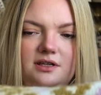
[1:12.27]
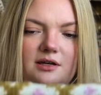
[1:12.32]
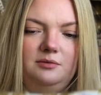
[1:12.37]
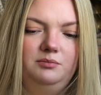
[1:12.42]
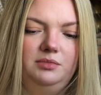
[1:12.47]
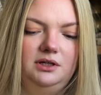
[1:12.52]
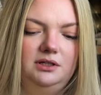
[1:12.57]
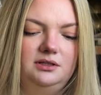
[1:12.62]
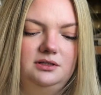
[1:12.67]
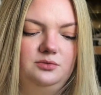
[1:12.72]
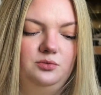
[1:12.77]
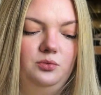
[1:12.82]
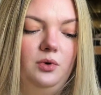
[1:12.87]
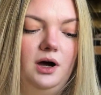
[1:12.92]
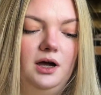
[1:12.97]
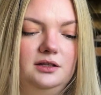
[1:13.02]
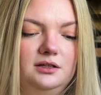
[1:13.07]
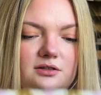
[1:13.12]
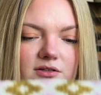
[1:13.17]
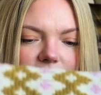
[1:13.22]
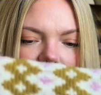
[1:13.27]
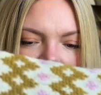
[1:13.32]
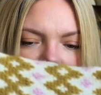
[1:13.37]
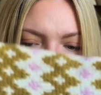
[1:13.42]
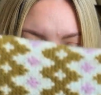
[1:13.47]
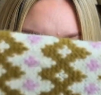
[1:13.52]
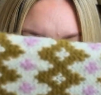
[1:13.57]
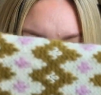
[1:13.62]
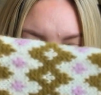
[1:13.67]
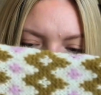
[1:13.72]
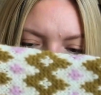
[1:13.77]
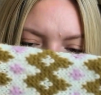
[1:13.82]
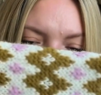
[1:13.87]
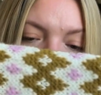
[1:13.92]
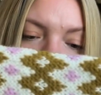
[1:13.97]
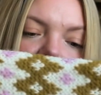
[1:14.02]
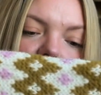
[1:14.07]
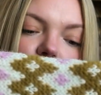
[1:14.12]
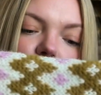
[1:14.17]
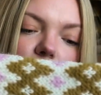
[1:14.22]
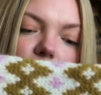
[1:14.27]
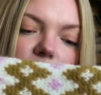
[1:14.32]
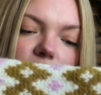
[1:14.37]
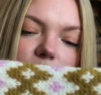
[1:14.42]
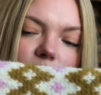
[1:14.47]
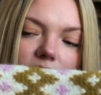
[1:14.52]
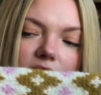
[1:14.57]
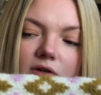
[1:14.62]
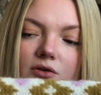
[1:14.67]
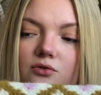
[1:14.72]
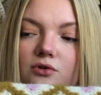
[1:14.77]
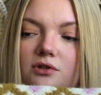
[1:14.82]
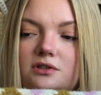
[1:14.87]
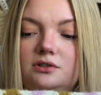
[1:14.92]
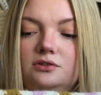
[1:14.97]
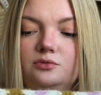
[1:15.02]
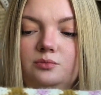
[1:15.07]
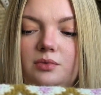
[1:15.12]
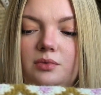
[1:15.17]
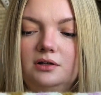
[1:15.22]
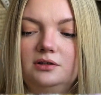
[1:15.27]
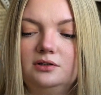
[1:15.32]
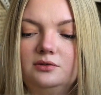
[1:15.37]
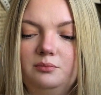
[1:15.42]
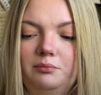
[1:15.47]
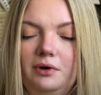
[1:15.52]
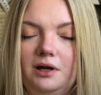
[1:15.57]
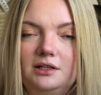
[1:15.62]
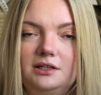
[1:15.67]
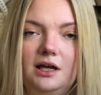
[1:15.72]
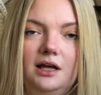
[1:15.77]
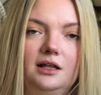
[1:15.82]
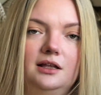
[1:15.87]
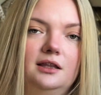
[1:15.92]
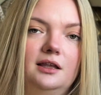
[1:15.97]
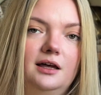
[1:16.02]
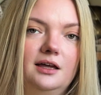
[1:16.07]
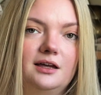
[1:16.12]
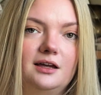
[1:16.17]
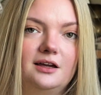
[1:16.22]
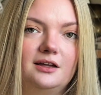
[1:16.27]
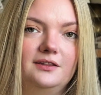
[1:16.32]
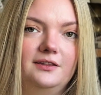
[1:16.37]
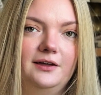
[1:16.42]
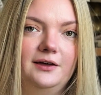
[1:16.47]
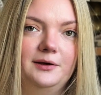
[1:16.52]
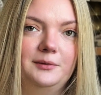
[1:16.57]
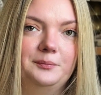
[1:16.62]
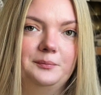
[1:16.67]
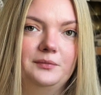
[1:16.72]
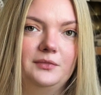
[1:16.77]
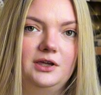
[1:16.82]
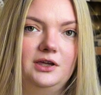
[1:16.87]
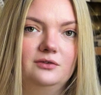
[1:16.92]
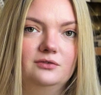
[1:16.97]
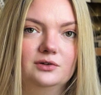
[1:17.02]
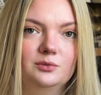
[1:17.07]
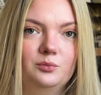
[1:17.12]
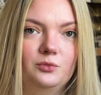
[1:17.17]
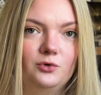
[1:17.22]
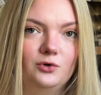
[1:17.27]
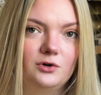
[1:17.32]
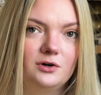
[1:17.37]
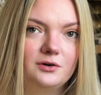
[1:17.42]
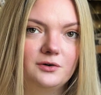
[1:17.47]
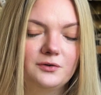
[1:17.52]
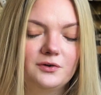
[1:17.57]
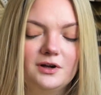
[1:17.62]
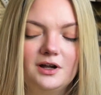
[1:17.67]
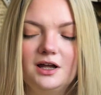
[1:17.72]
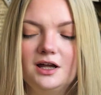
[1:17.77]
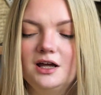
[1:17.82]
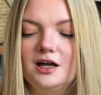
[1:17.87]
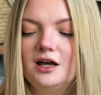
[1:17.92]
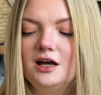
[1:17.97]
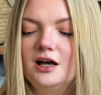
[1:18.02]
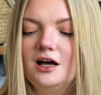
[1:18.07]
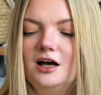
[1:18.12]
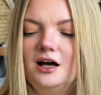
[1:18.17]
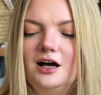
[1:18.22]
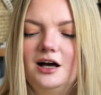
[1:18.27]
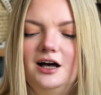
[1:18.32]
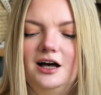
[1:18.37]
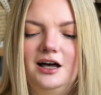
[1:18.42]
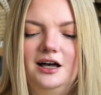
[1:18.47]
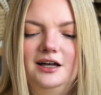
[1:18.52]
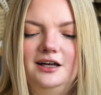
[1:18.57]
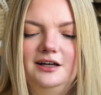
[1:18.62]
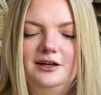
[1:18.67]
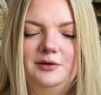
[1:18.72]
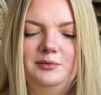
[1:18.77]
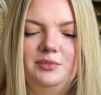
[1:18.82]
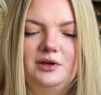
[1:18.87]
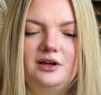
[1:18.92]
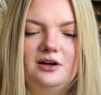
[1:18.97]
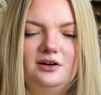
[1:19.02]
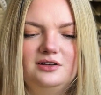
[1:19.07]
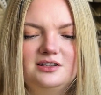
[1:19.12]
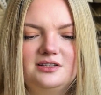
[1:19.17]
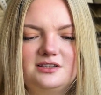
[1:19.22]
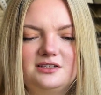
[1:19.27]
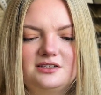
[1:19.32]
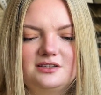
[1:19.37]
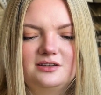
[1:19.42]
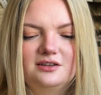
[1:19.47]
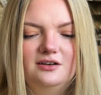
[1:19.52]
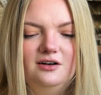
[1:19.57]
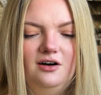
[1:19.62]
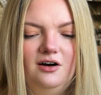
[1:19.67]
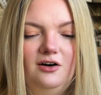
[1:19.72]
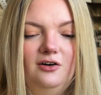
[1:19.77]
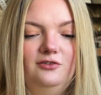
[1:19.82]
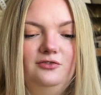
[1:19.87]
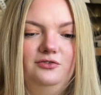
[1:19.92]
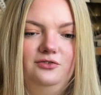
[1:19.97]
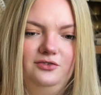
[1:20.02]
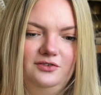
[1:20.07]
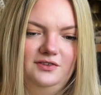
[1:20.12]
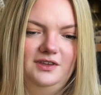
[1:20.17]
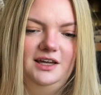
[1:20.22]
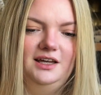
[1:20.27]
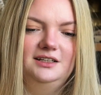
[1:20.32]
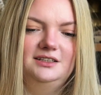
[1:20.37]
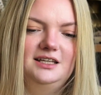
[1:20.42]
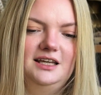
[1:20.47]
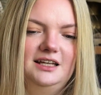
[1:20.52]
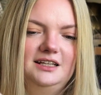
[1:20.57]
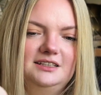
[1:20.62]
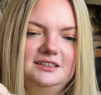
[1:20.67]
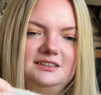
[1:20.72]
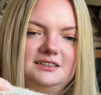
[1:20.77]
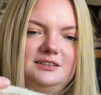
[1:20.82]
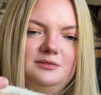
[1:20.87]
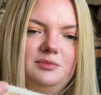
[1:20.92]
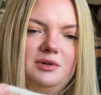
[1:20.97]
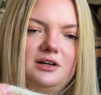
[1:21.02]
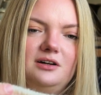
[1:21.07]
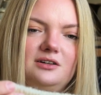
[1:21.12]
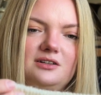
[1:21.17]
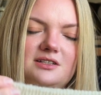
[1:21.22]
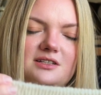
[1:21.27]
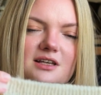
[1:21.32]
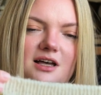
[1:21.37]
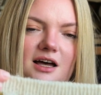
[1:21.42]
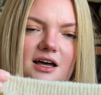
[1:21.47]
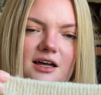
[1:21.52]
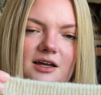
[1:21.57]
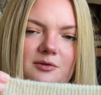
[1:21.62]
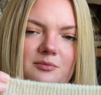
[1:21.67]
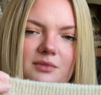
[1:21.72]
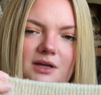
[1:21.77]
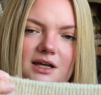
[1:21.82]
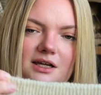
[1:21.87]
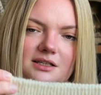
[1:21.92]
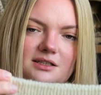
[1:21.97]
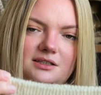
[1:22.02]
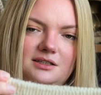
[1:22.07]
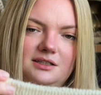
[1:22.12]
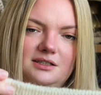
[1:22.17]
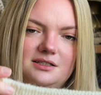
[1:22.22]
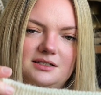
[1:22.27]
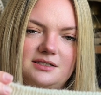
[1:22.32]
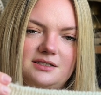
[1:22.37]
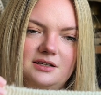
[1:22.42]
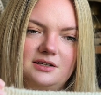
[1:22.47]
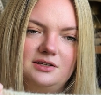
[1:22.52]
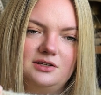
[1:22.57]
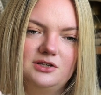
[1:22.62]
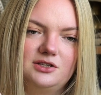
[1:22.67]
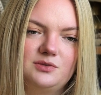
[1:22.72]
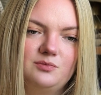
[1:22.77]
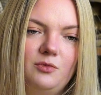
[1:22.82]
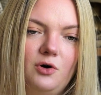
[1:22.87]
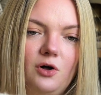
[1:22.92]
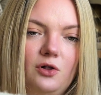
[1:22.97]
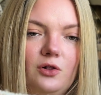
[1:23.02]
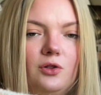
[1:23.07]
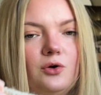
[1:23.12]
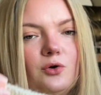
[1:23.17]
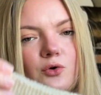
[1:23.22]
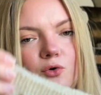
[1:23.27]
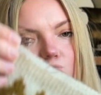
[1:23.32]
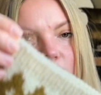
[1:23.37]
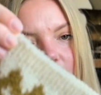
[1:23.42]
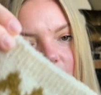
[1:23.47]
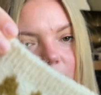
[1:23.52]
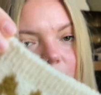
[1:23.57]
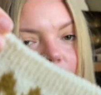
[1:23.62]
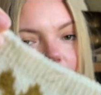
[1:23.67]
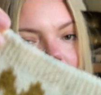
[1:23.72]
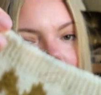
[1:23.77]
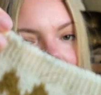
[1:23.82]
a bit wider than they supposed to be according to pattern, but I like them even more because of that, and because I made this small rib.